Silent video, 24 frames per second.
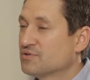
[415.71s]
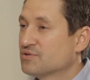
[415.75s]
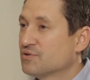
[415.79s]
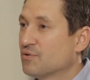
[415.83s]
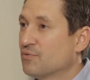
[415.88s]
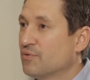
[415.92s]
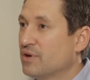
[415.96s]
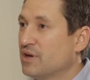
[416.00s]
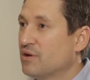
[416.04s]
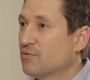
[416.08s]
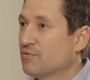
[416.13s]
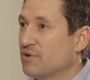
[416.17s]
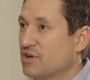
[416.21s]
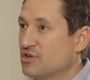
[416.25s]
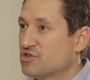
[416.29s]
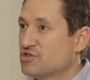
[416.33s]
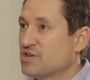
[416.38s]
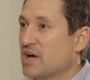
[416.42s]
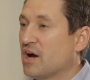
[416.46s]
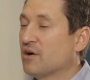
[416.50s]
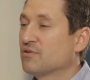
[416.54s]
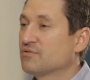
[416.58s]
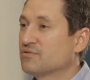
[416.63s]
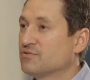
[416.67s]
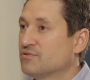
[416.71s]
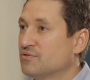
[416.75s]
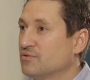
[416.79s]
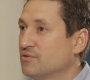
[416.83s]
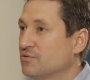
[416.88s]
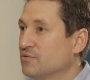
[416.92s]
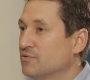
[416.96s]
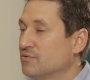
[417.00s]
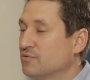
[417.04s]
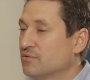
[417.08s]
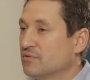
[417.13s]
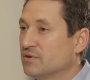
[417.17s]
So we reached out
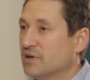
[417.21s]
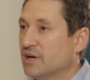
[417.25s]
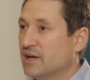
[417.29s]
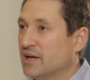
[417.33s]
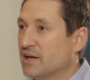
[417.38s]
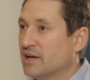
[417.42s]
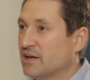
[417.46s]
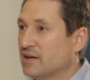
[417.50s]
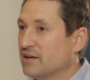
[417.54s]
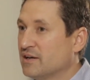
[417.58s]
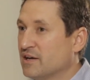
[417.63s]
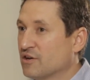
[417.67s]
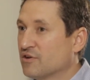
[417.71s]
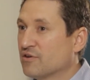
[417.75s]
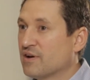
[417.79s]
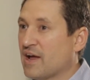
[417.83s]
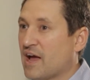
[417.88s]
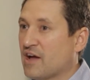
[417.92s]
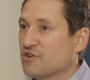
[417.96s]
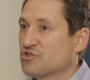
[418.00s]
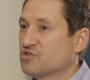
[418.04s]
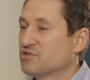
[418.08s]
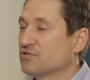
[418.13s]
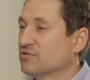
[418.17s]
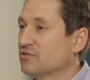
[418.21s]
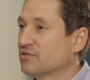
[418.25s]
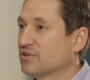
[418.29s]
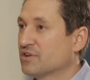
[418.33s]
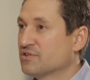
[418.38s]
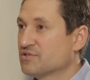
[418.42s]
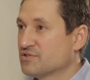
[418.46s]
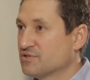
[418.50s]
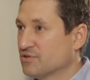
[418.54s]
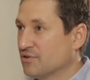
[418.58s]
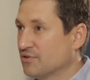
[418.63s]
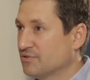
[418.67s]
to an international
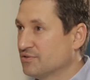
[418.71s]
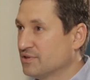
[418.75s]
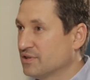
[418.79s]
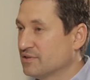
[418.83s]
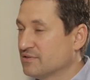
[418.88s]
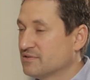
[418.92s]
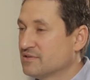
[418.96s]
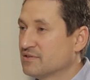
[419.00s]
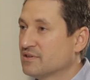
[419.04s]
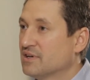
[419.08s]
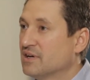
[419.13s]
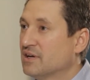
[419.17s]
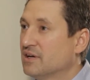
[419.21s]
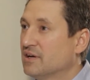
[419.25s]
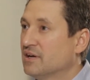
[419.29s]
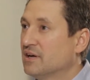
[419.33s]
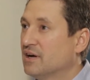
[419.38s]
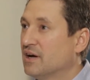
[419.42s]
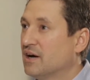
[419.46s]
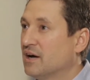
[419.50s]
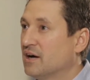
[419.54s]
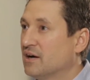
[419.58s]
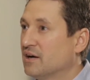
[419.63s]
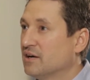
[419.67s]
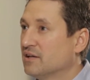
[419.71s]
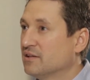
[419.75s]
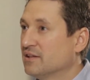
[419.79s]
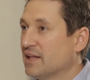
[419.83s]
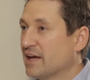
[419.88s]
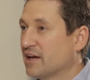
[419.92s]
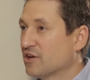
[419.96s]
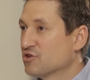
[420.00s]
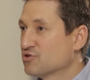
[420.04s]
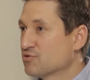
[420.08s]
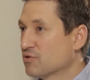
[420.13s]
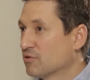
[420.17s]
consultant,
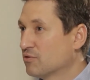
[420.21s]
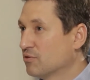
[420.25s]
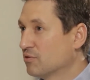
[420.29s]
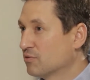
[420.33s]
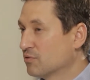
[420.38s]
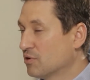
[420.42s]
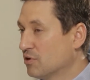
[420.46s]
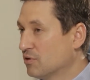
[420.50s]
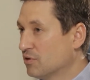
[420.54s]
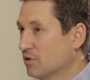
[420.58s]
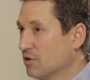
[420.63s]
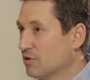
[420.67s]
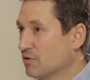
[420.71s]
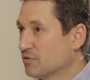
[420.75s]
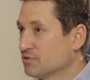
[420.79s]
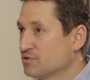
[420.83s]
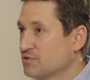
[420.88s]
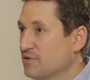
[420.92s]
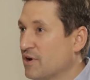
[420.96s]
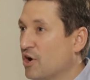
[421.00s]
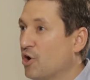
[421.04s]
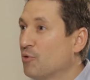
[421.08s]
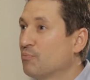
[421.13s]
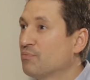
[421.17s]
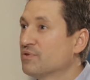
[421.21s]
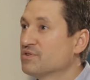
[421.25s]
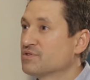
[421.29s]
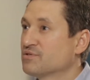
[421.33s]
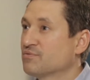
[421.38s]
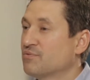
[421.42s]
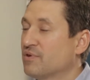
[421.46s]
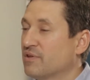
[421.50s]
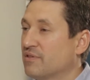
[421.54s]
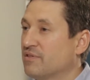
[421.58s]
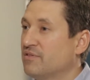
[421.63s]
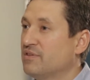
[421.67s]
Langan Rollo, to help us
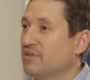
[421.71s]
with